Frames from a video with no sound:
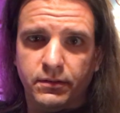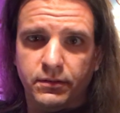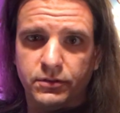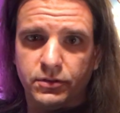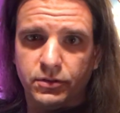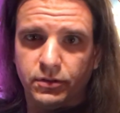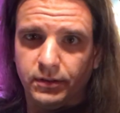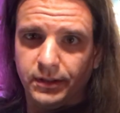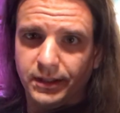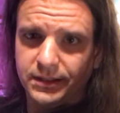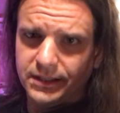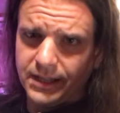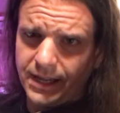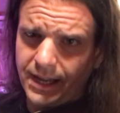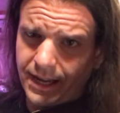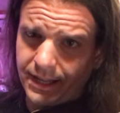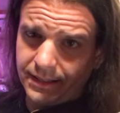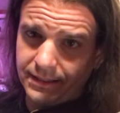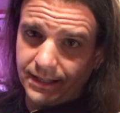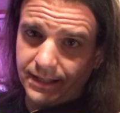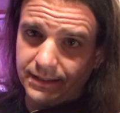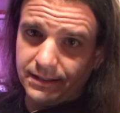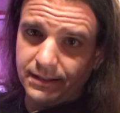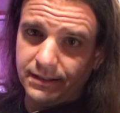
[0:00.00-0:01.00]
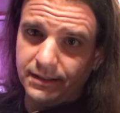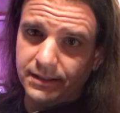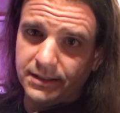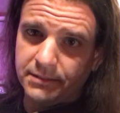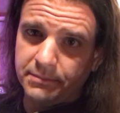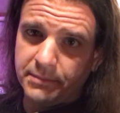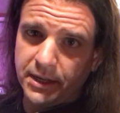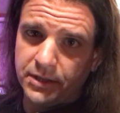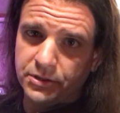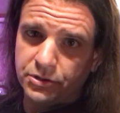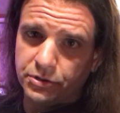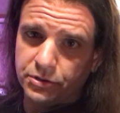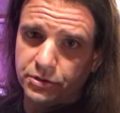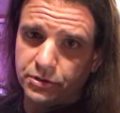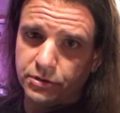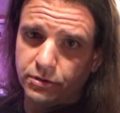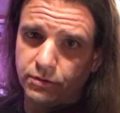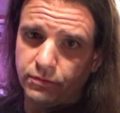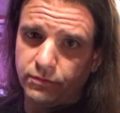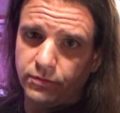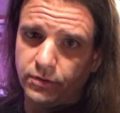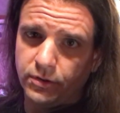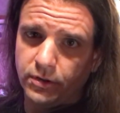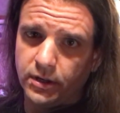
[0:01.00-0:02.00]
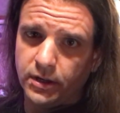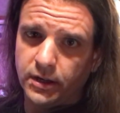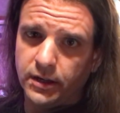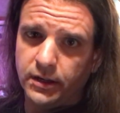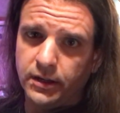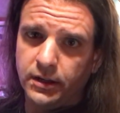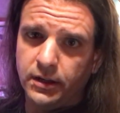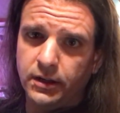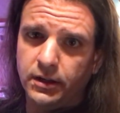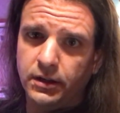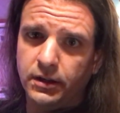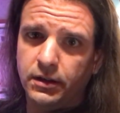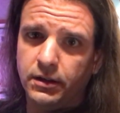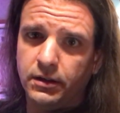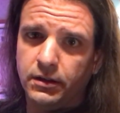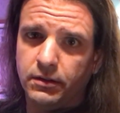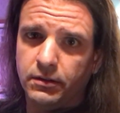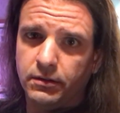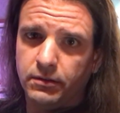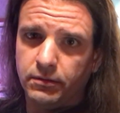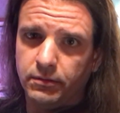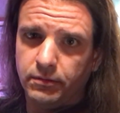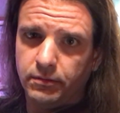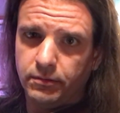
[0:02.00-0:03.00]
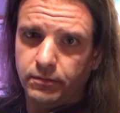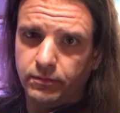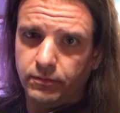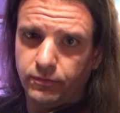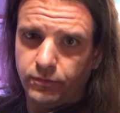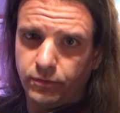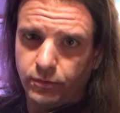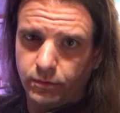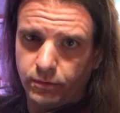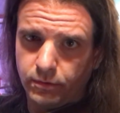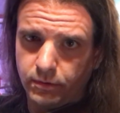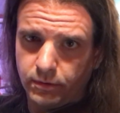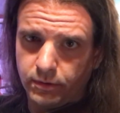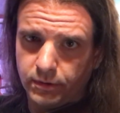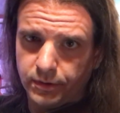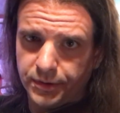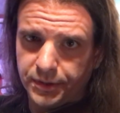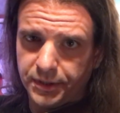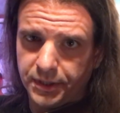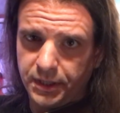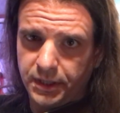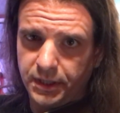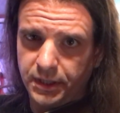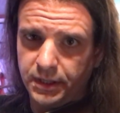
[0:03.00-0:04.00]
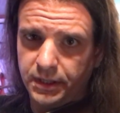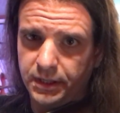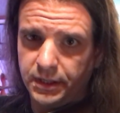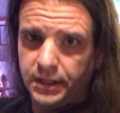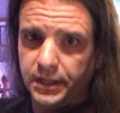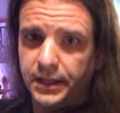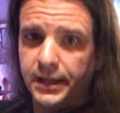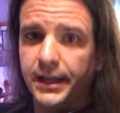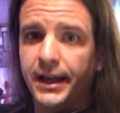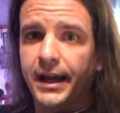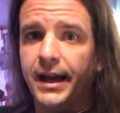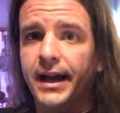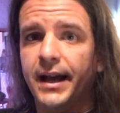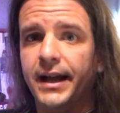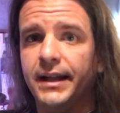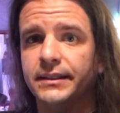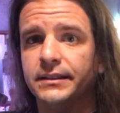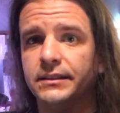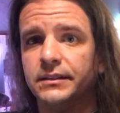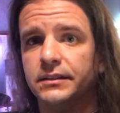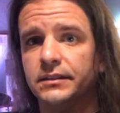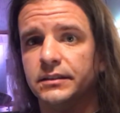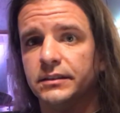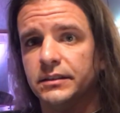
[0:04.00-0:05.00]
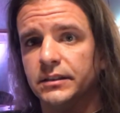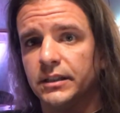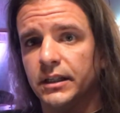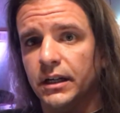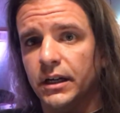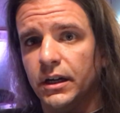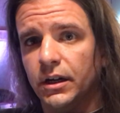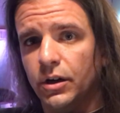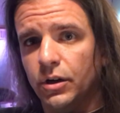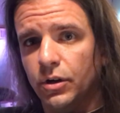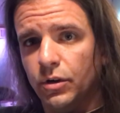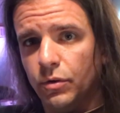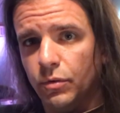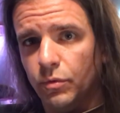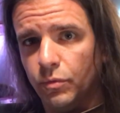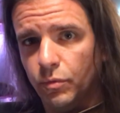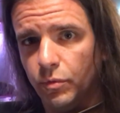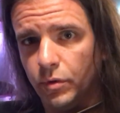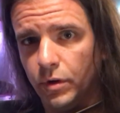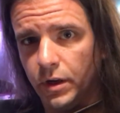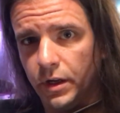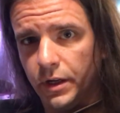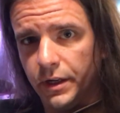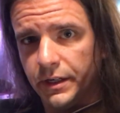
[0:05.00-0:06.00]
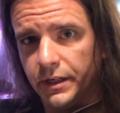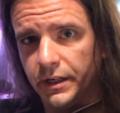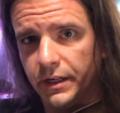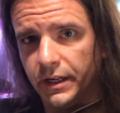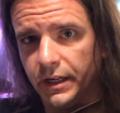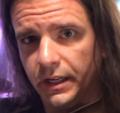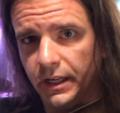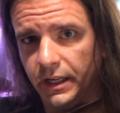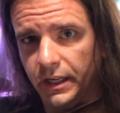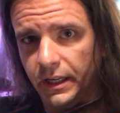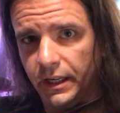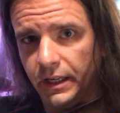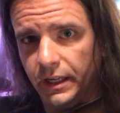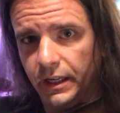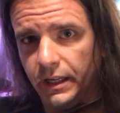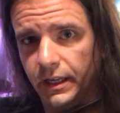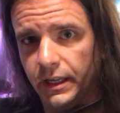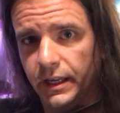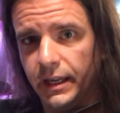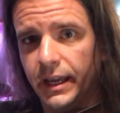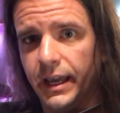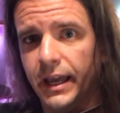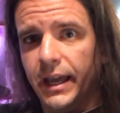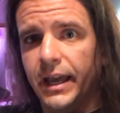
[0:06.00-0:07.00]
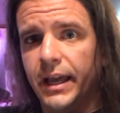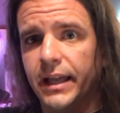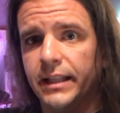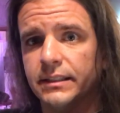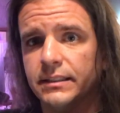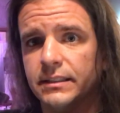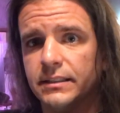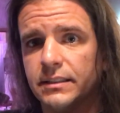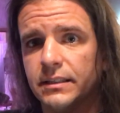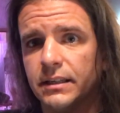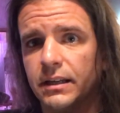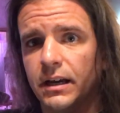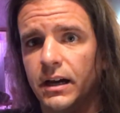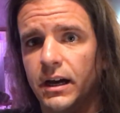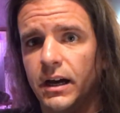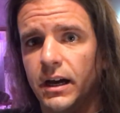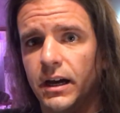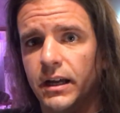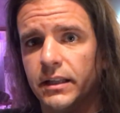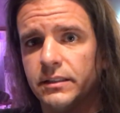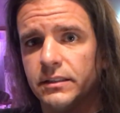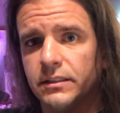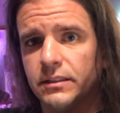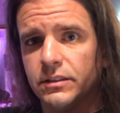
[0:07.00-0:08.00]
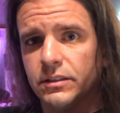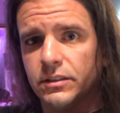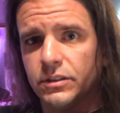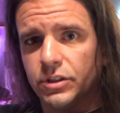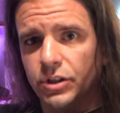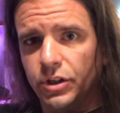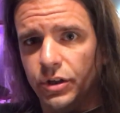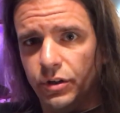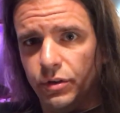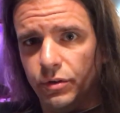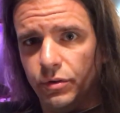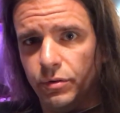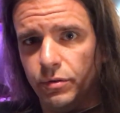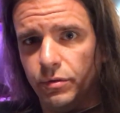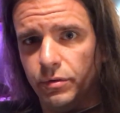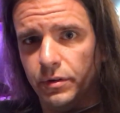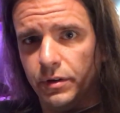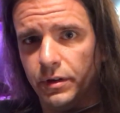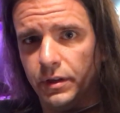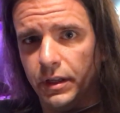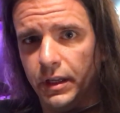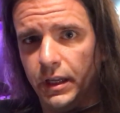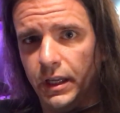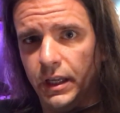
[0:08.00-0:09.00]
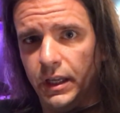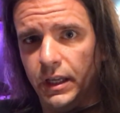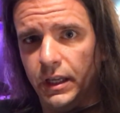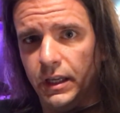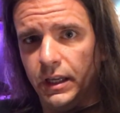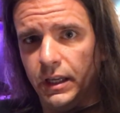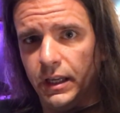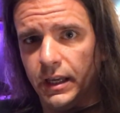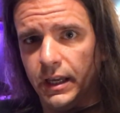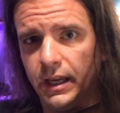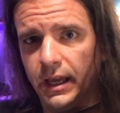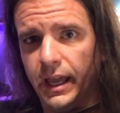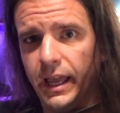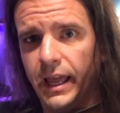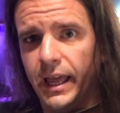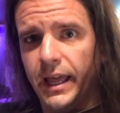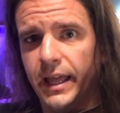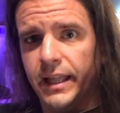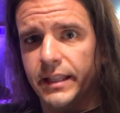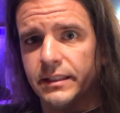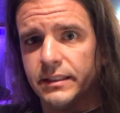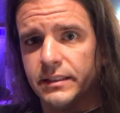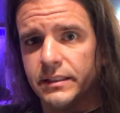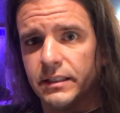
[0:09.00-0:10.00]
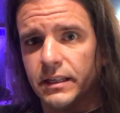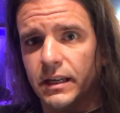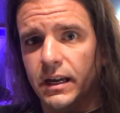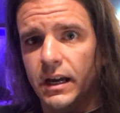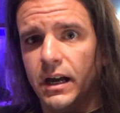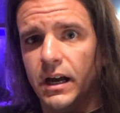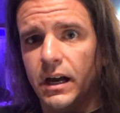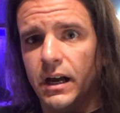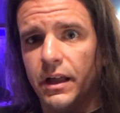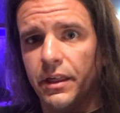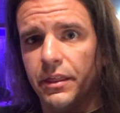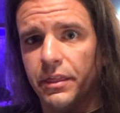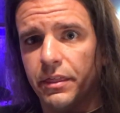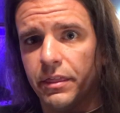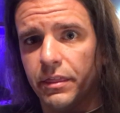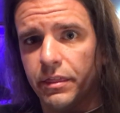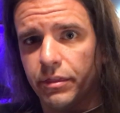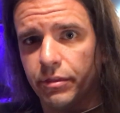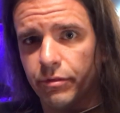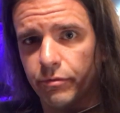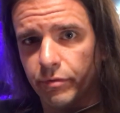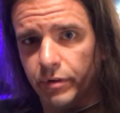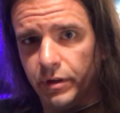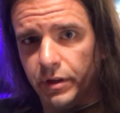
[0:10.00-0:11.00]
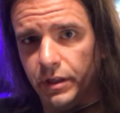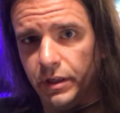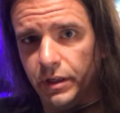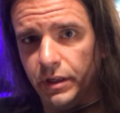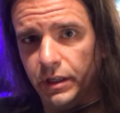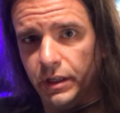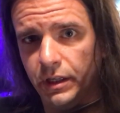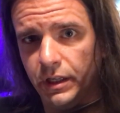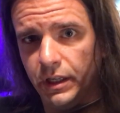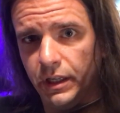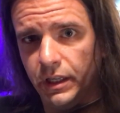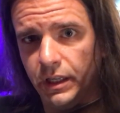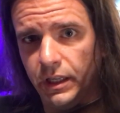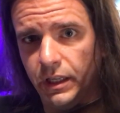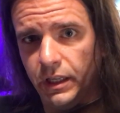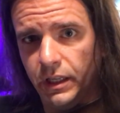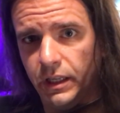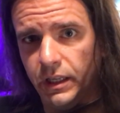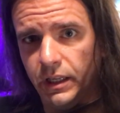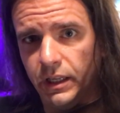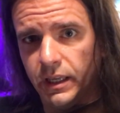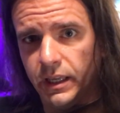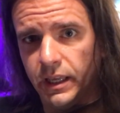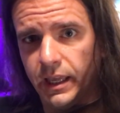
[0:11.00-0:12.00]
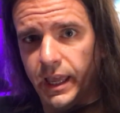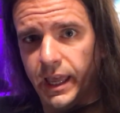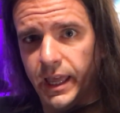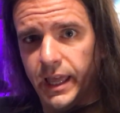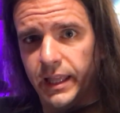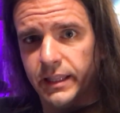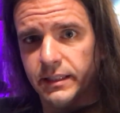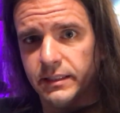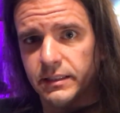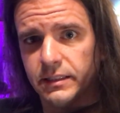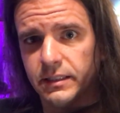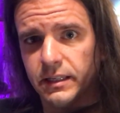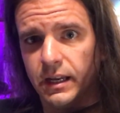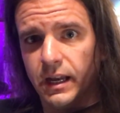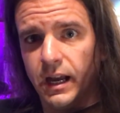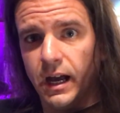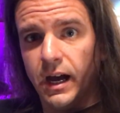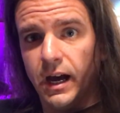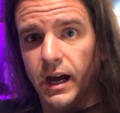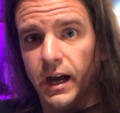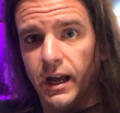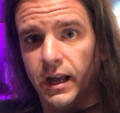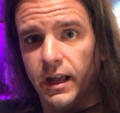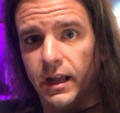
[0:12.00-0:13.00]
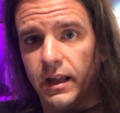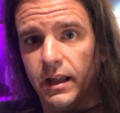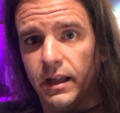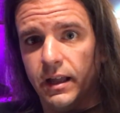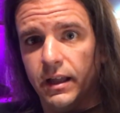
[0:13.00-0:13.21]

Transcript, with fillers: So let's add that to this measure so far. 4, E, and uh, one E and a, two E and a, three E and a.